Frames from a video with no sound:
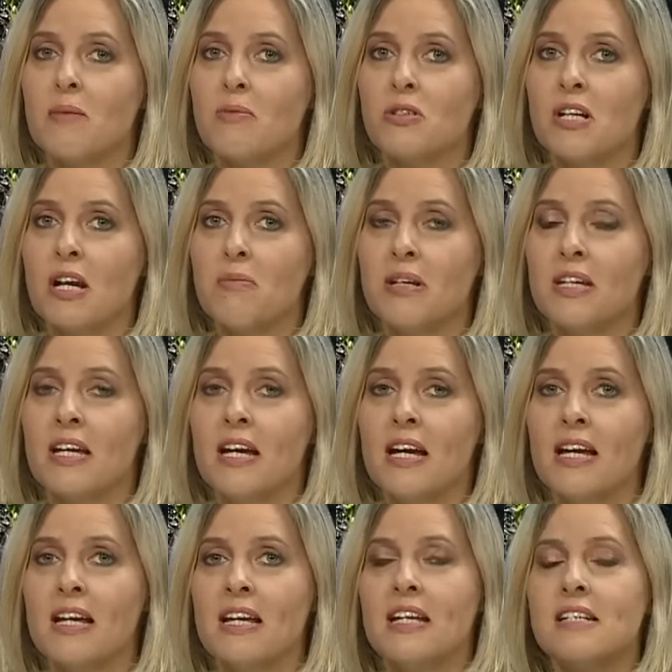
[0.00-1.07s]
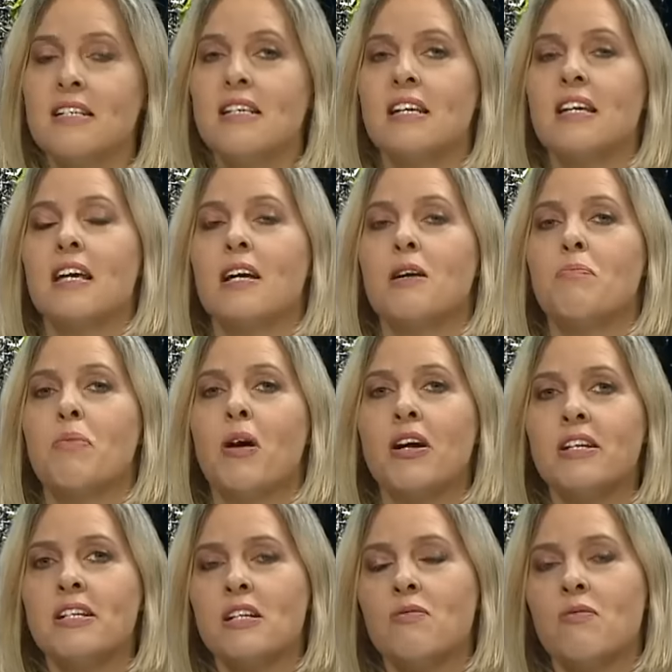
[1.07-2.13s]
Abu Dhabi is seeking a
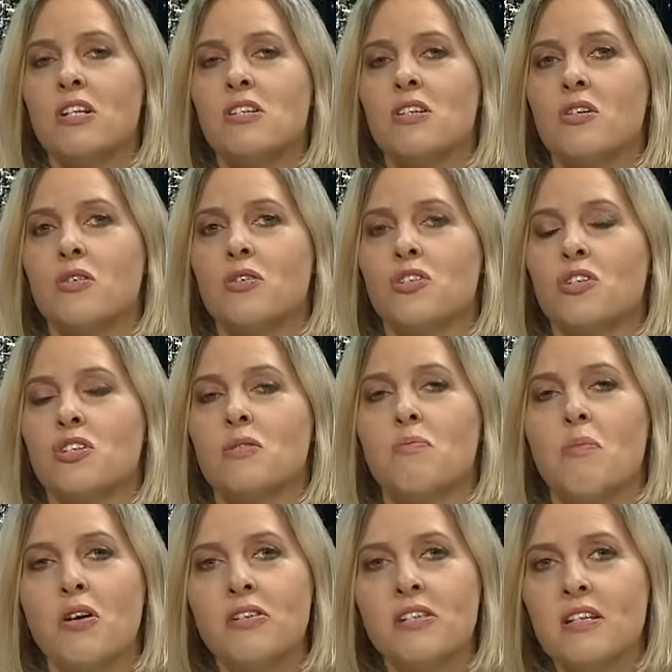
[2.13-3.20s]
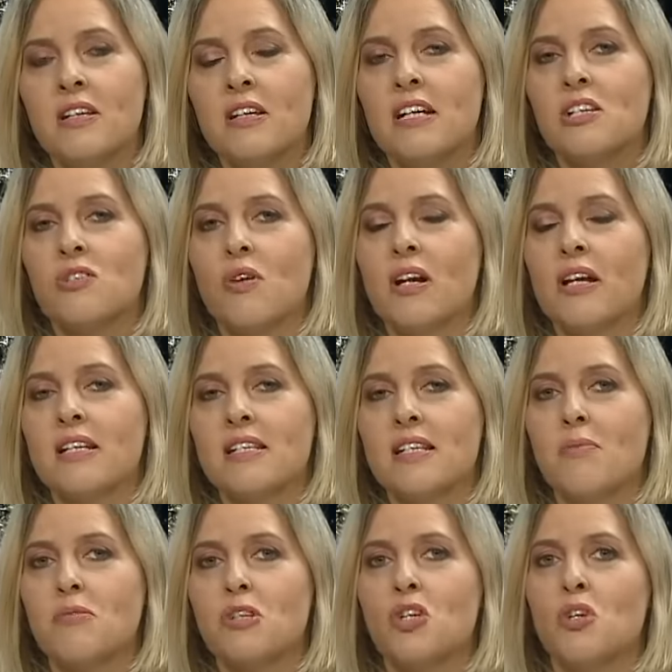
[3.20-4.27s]
binding resolution demanding that Israel
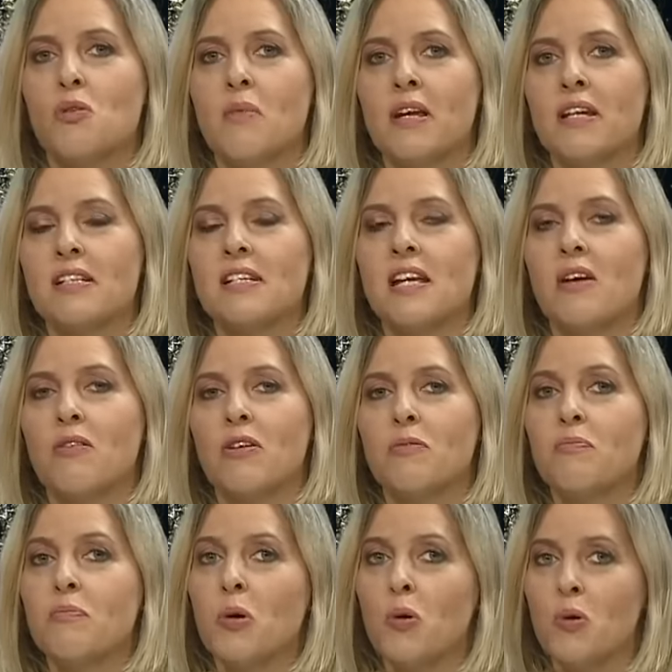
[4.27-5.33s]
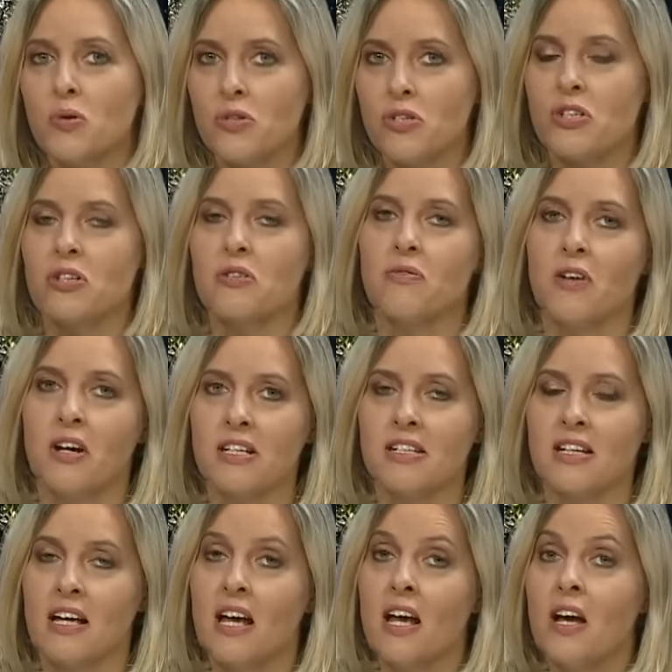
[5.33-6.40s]
accept a humanitarian pause to the
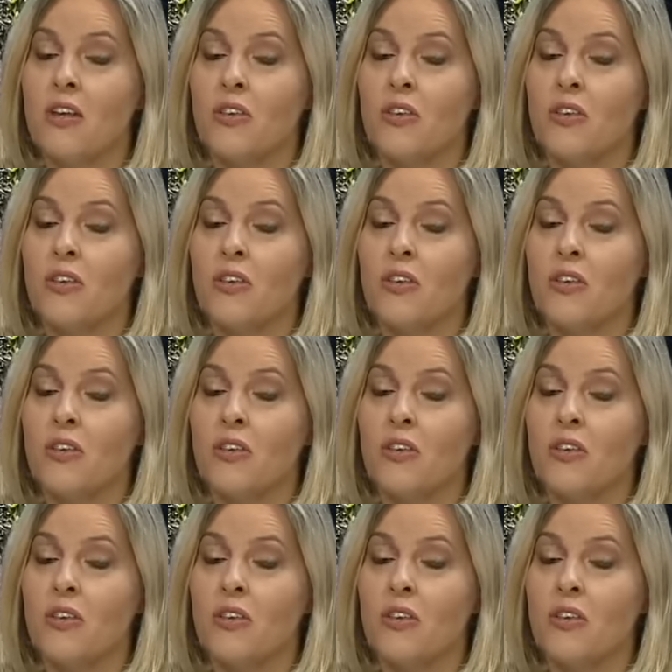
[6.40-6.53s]
fighting.